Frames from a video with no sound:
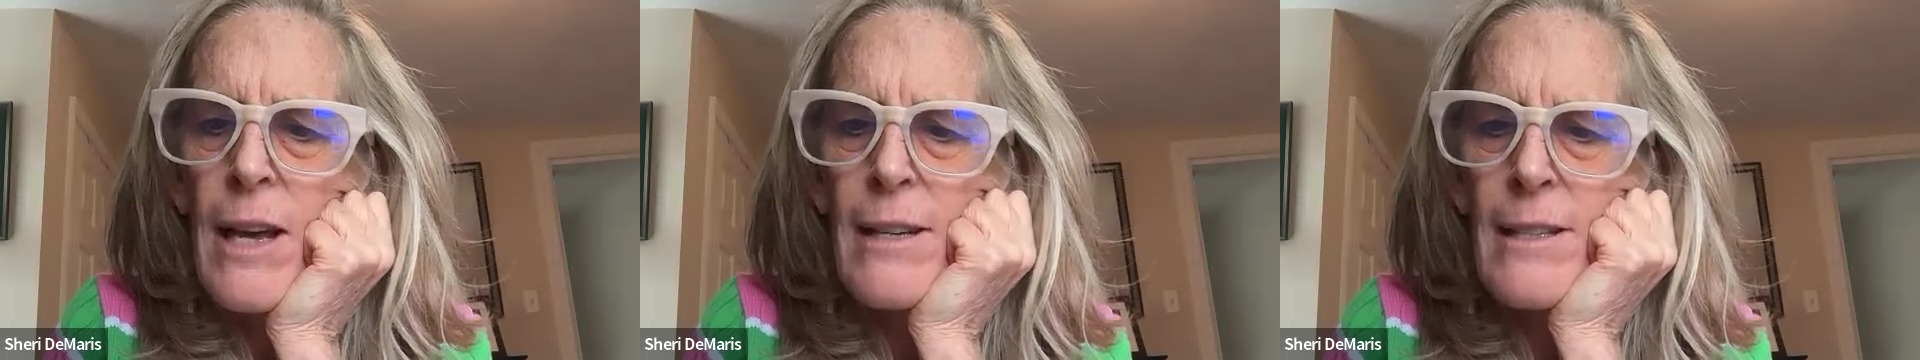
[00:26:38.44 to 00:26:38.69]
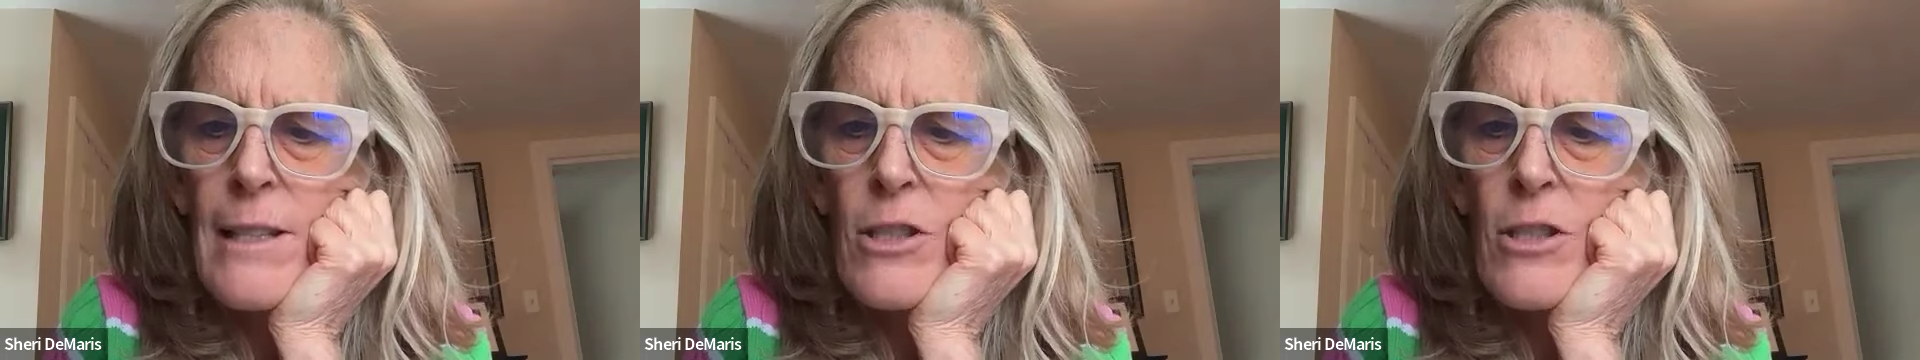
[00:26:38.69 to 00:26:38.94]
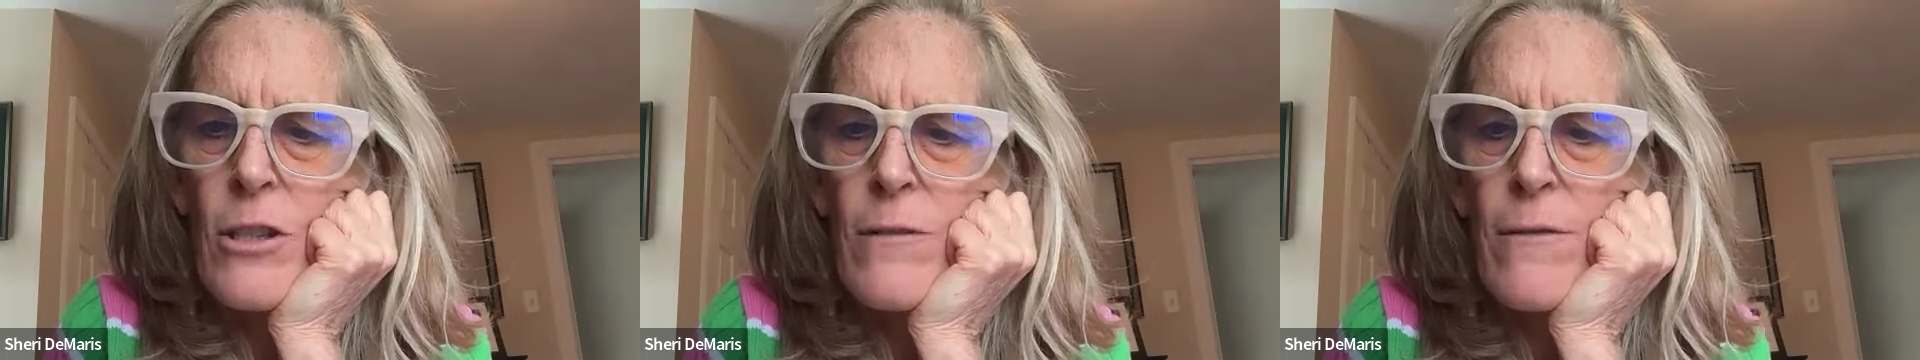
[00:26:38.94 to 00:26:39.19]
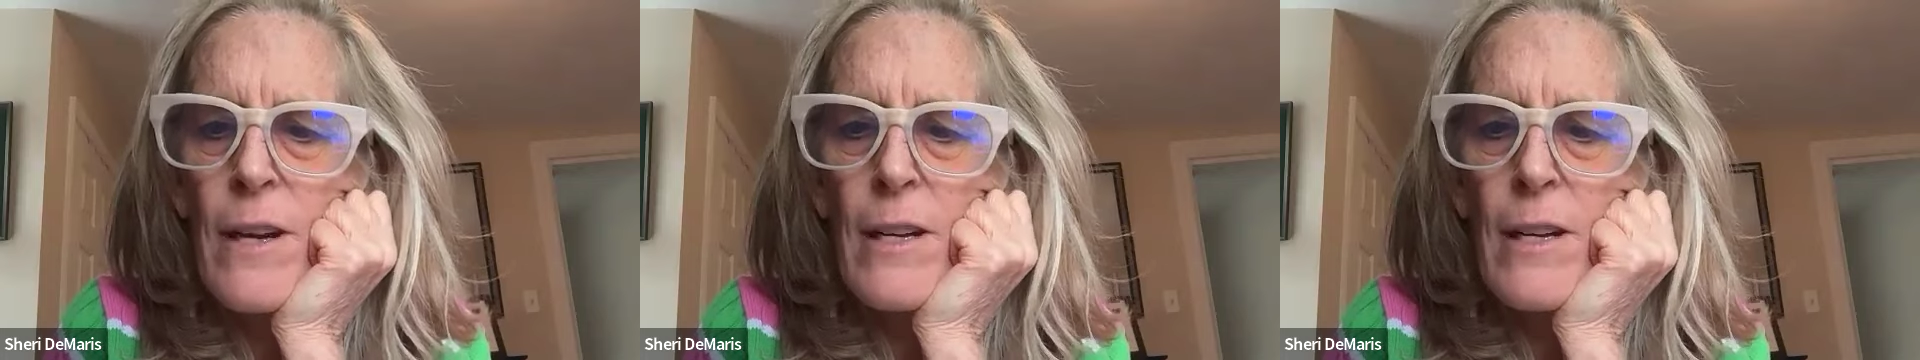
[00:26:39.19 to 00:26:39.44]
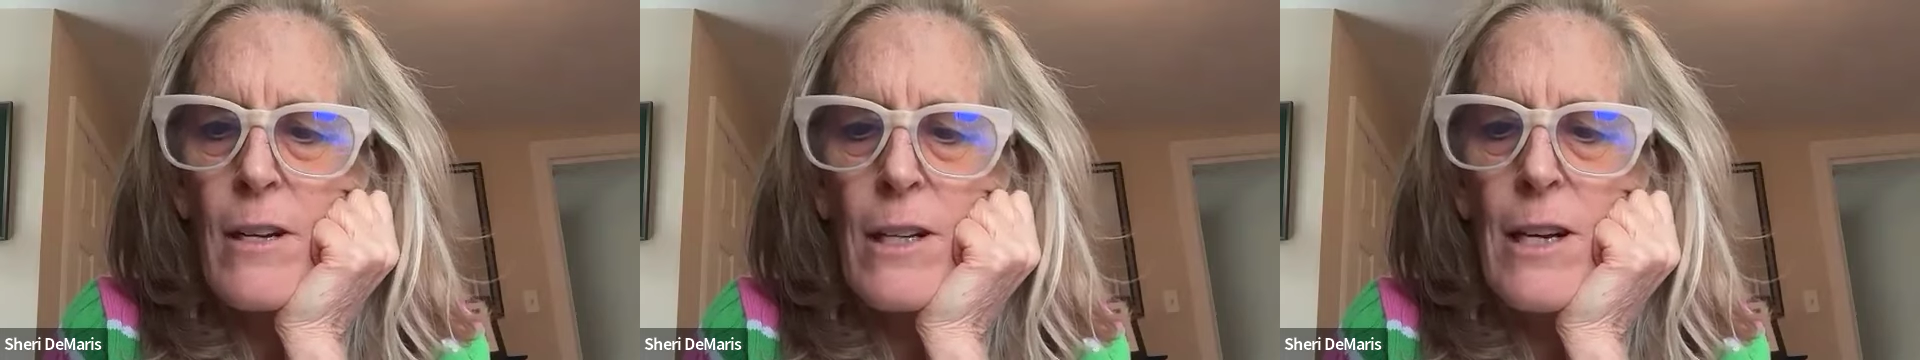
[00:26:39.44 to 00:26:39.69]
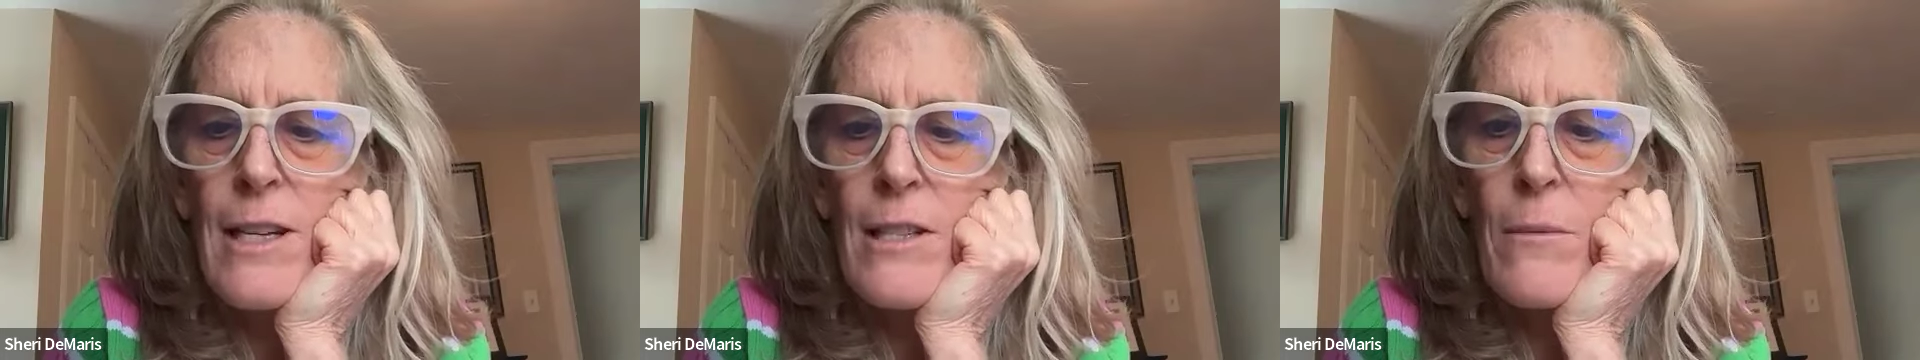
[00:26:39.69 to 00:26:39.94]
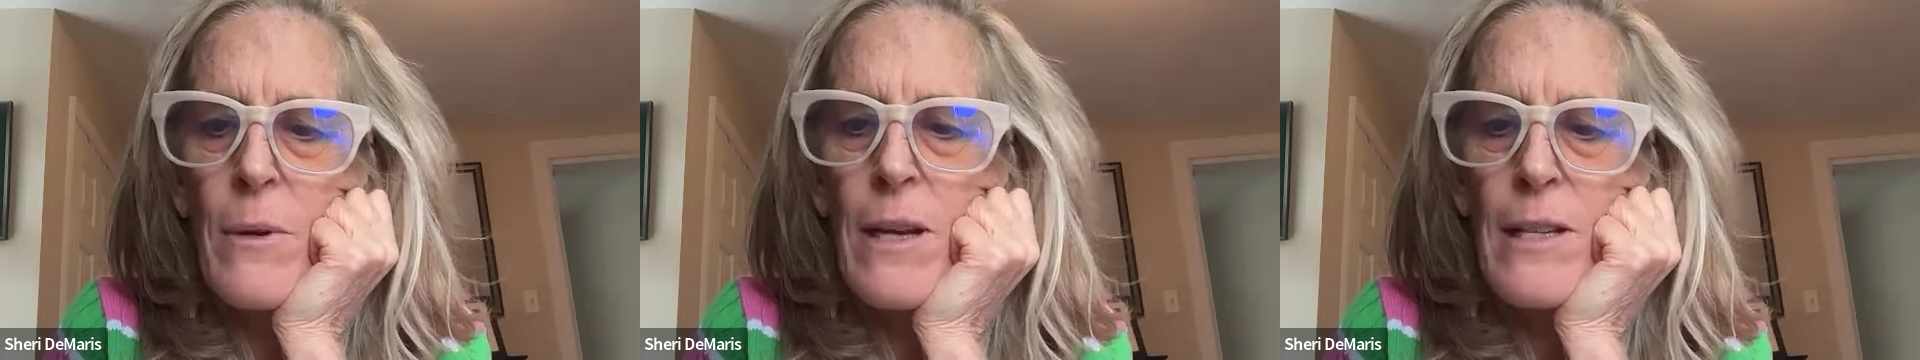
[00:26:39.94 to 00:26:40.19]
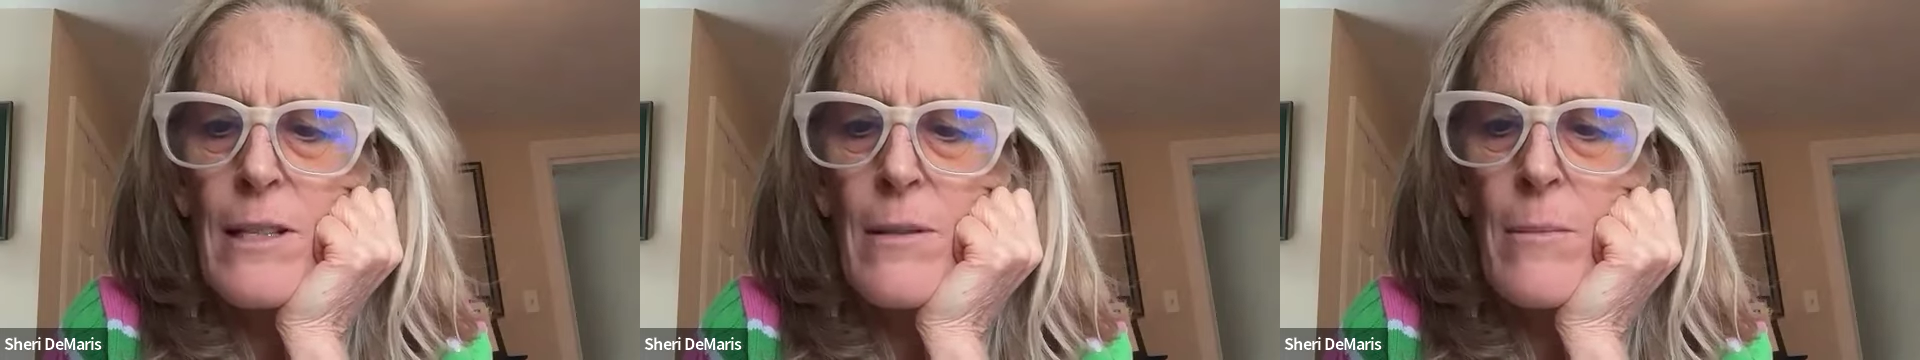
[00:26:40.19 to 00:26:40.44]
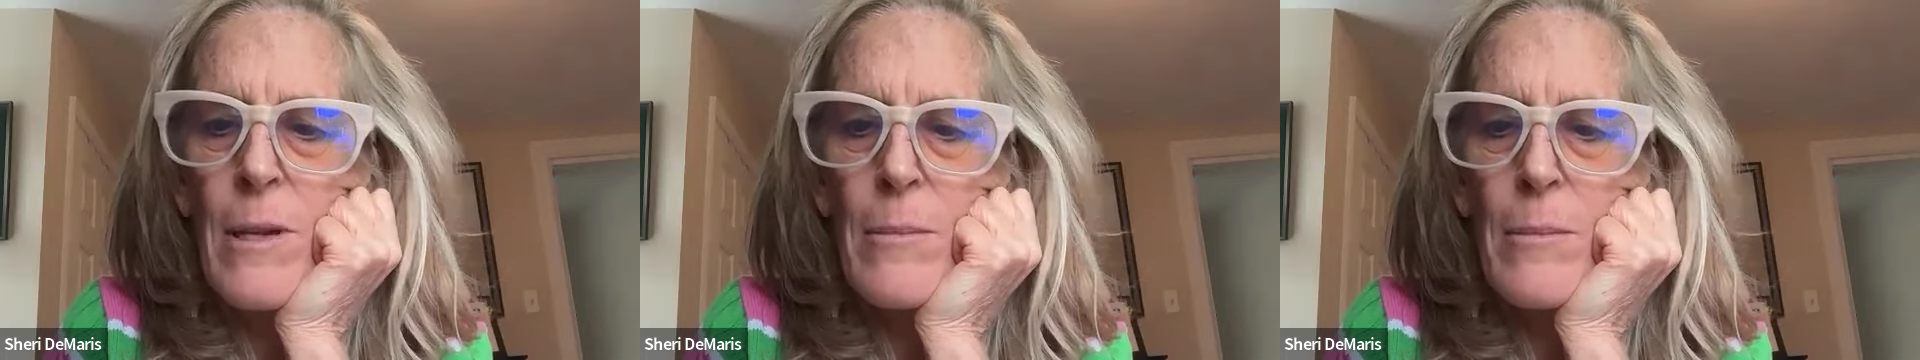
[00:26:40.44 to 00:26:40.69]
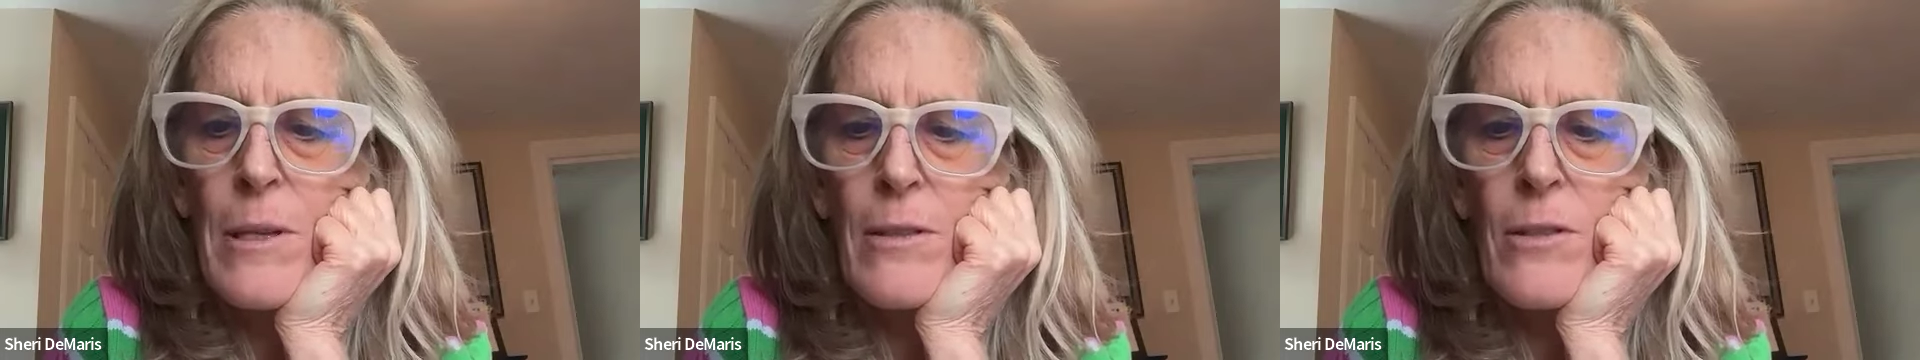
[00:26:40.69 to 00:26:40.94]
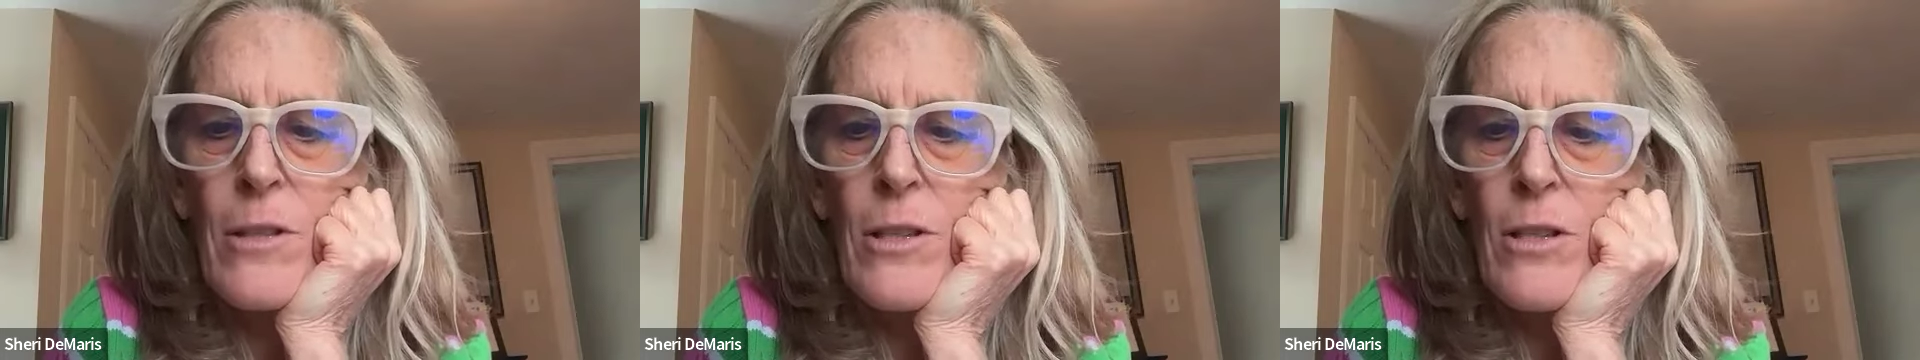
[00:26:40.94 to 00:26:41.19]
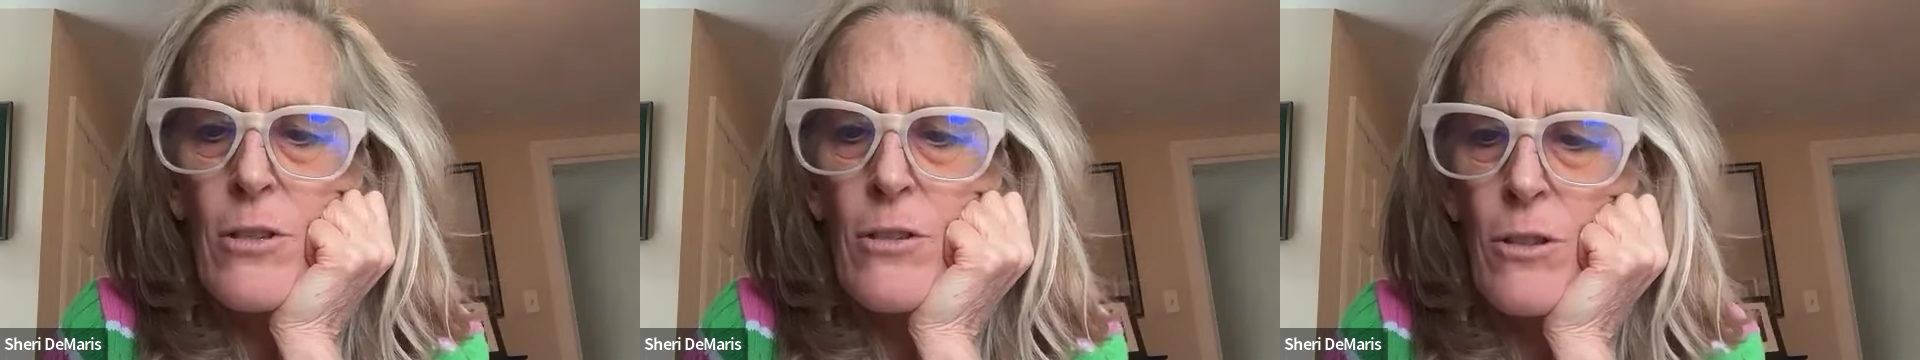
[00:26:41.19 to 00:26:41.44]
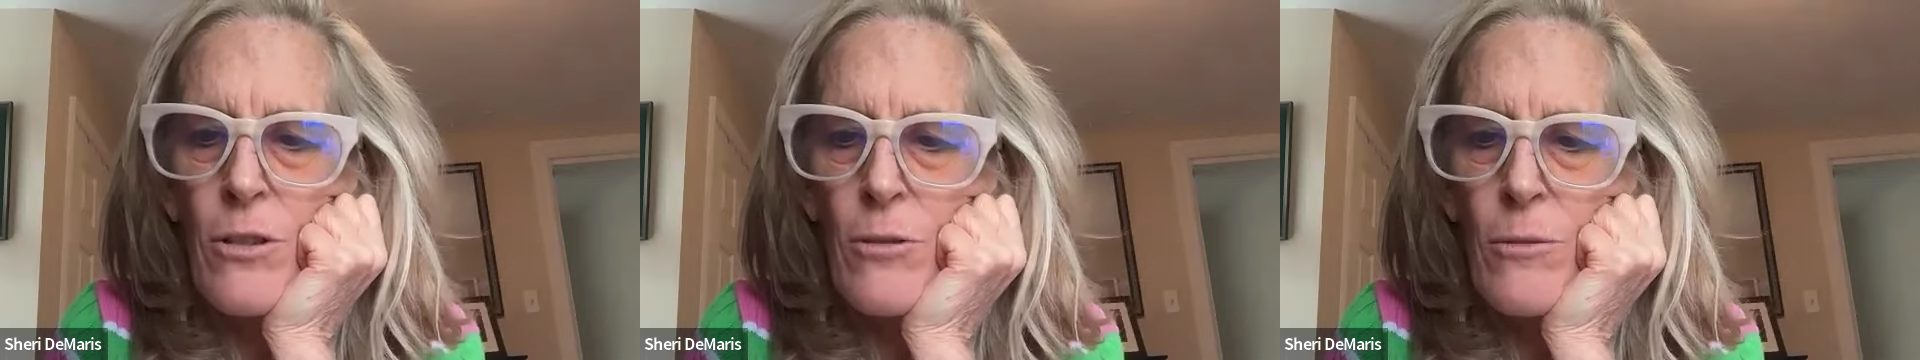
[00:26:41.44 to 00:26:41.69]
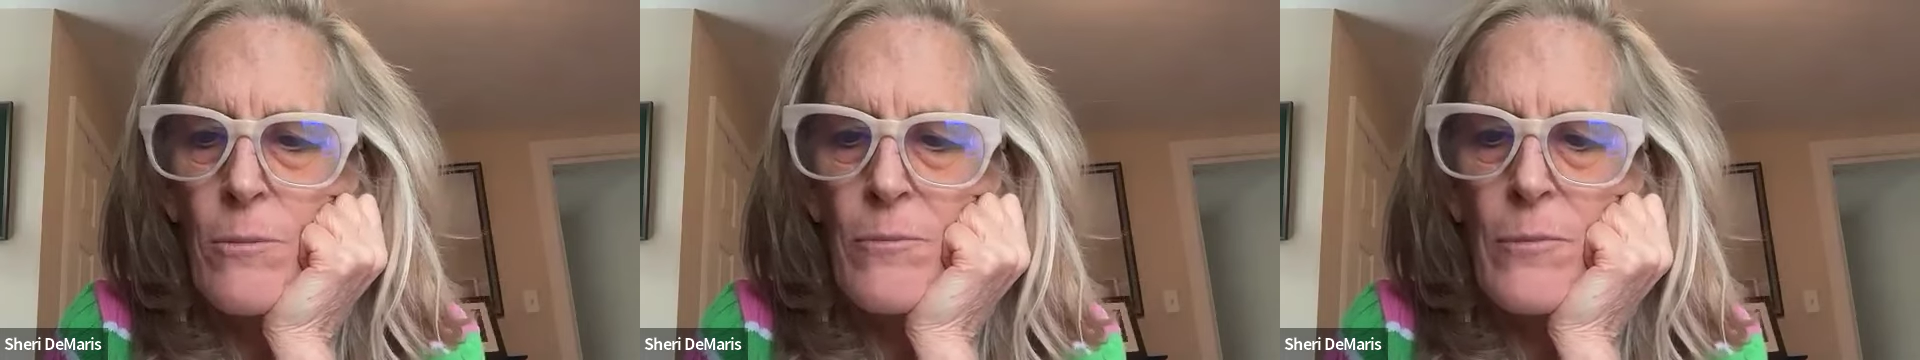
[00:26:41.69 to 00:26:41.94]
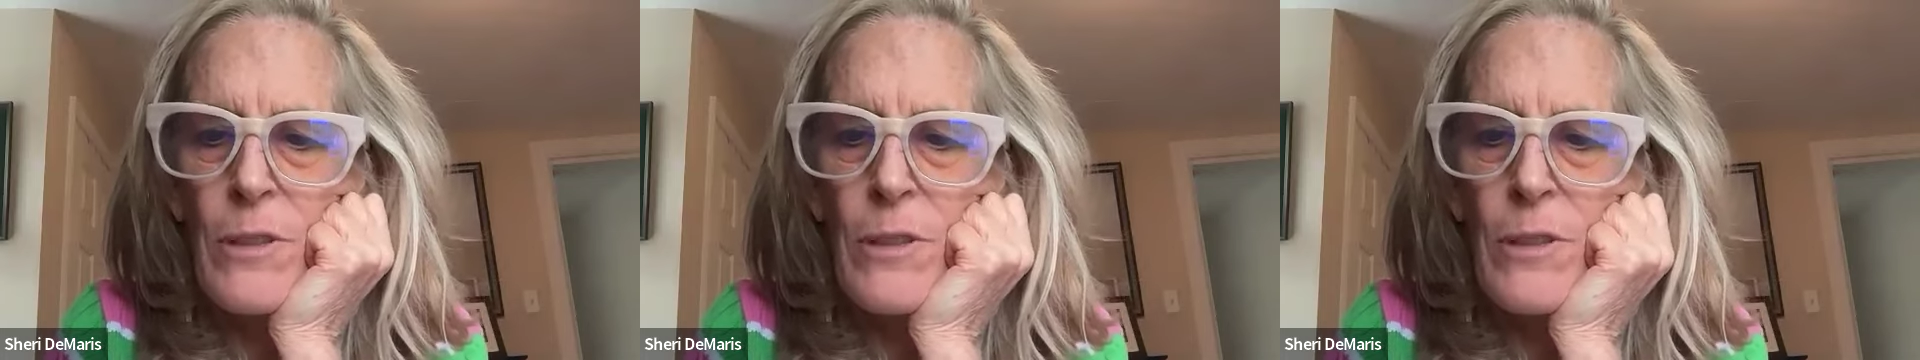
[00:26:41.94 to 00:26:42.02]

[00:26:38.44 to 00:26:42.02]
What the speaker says: Alice says you can find all kinds of ways to make pickles on YouTube.